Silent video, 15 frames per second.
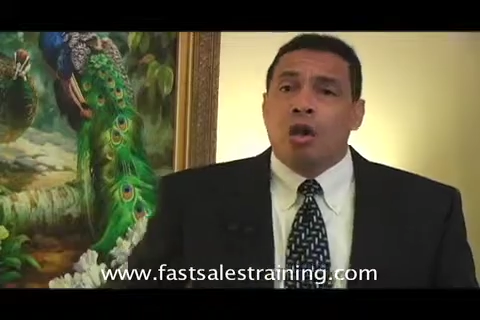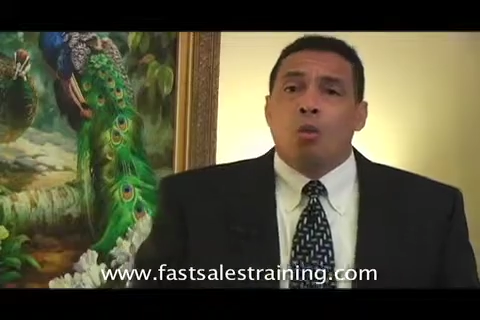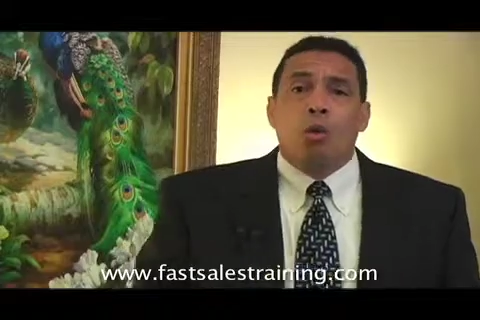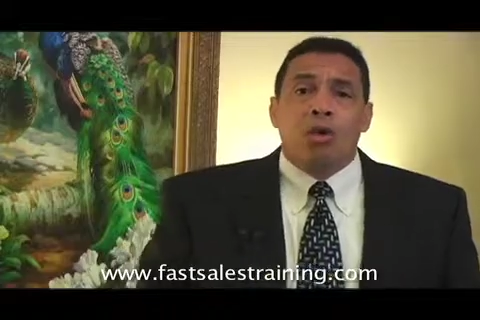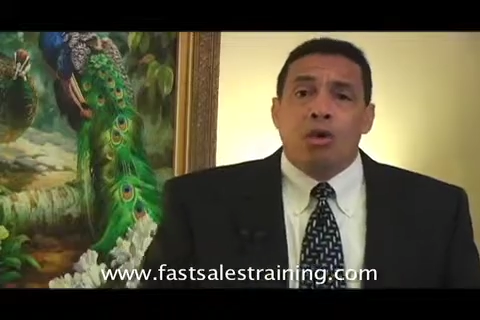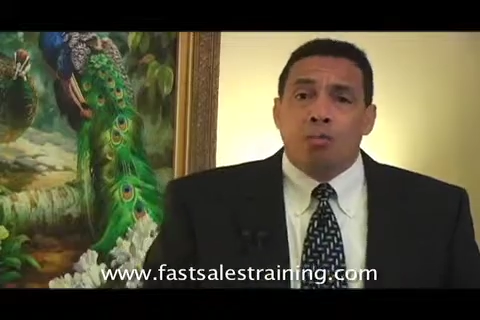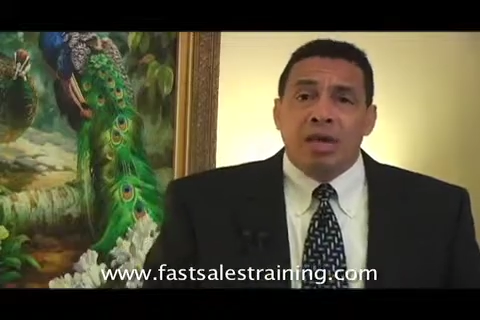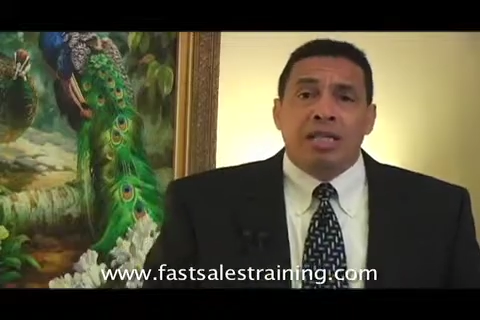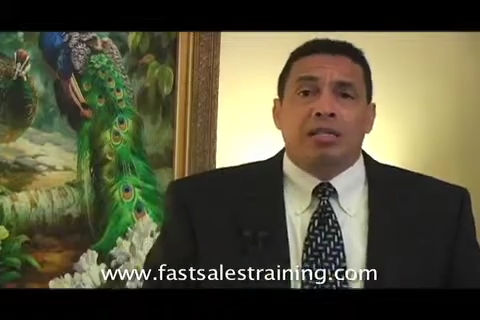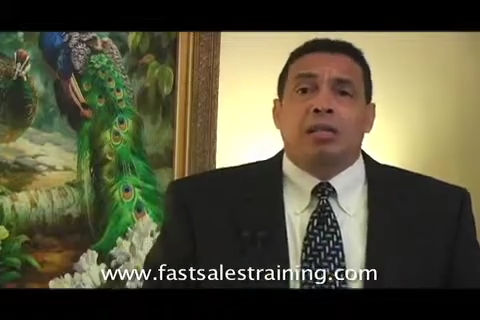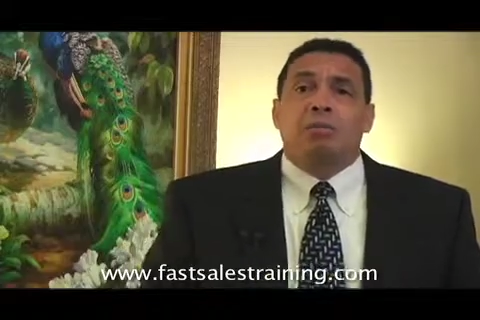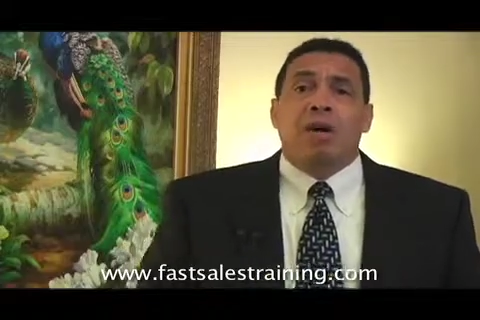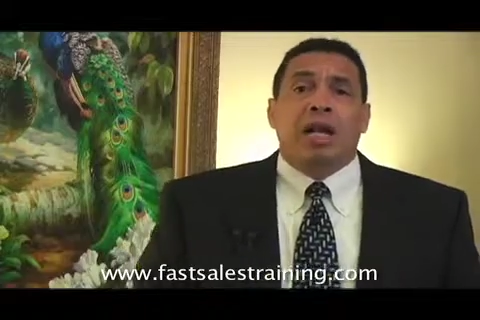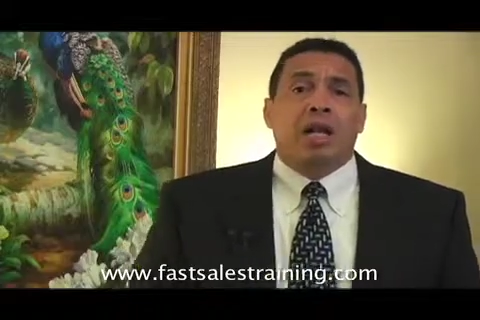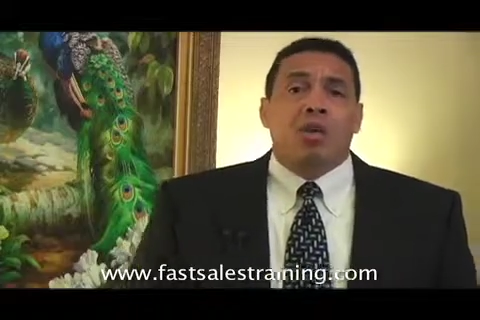when you meet
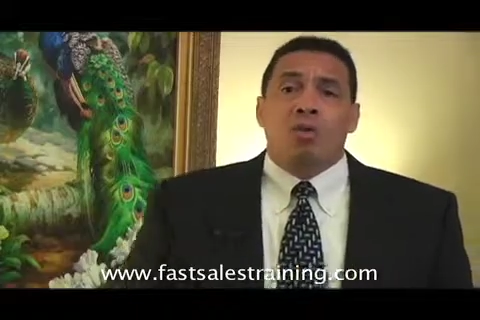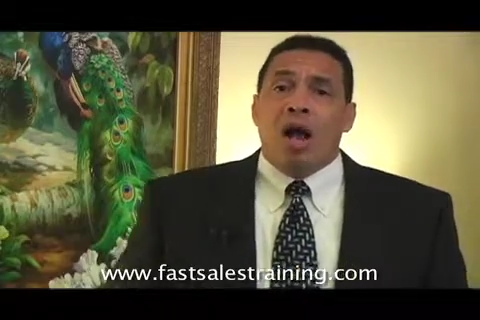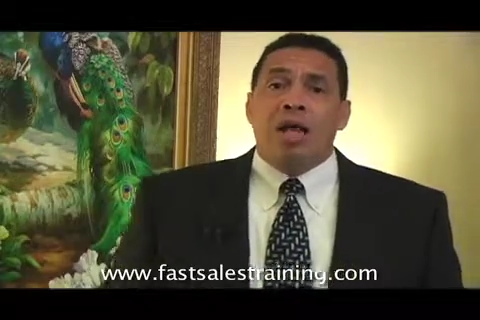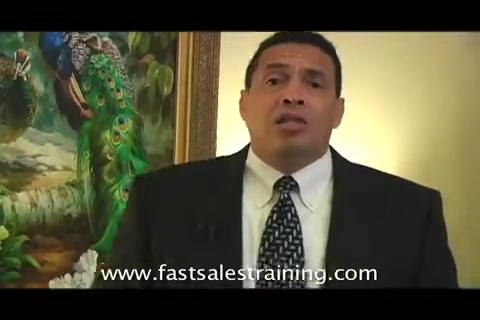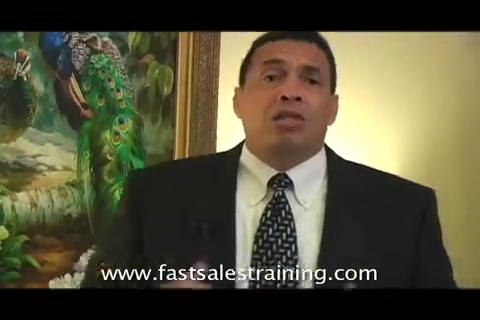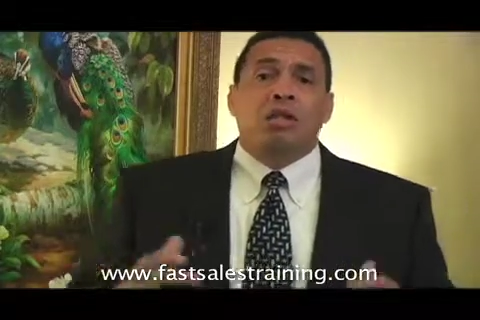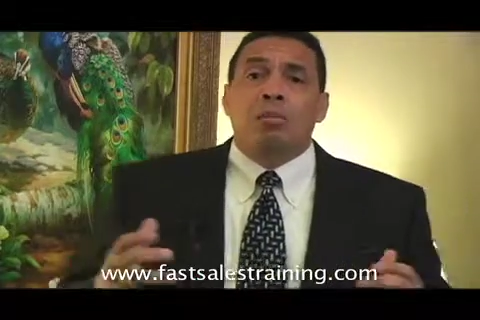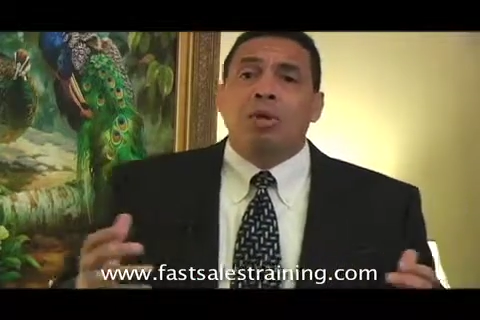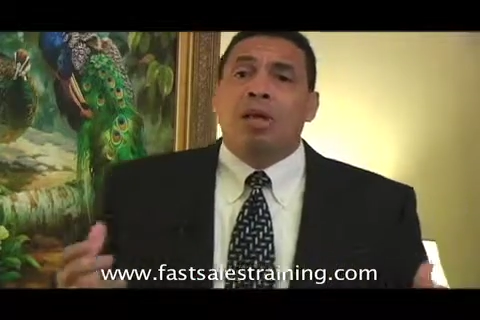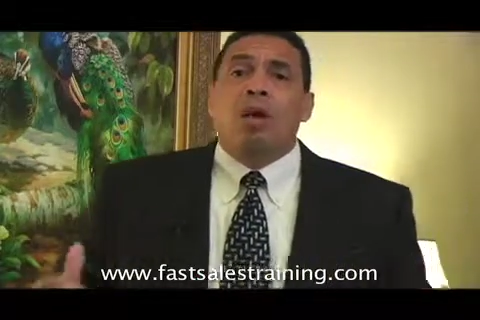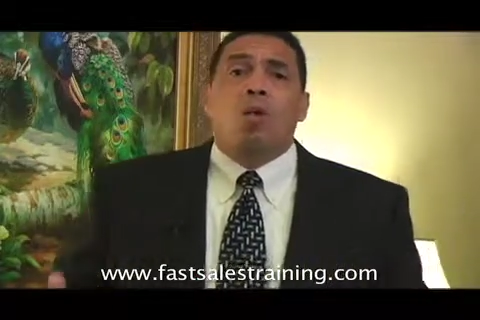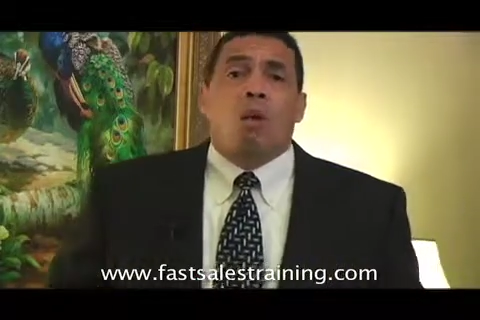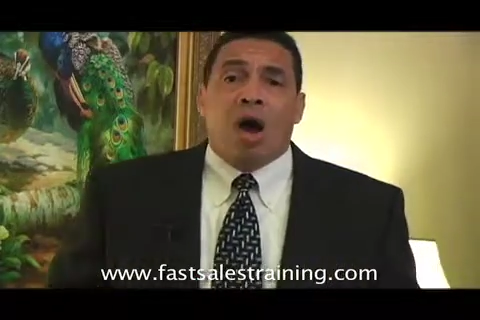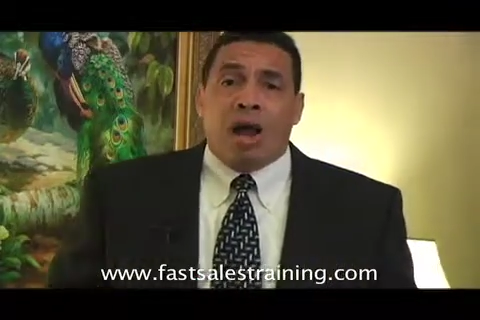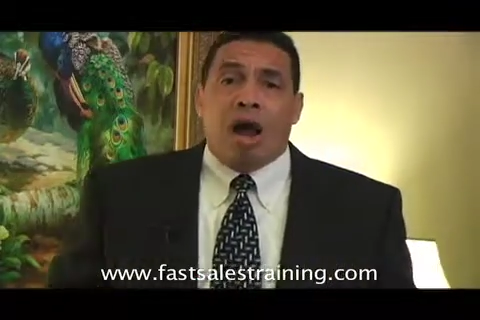somebody, you're actually
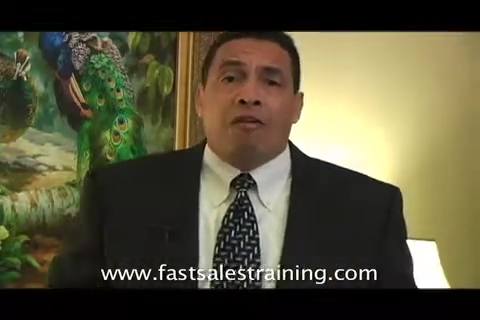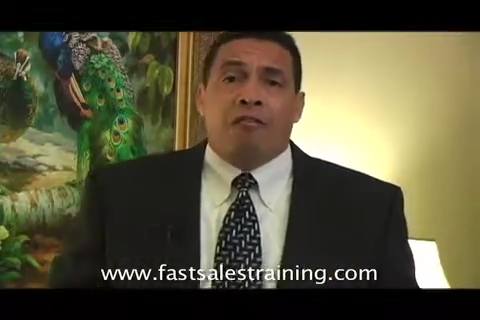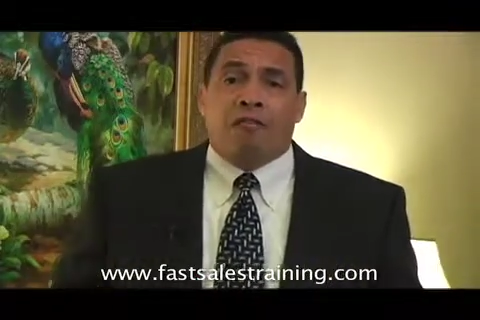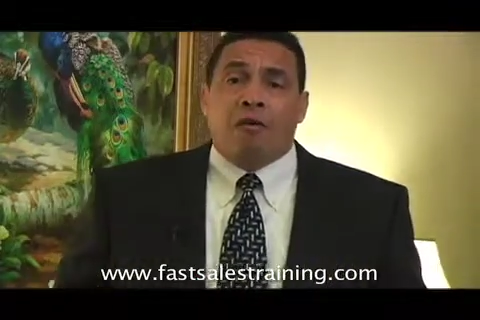meeting 1 out of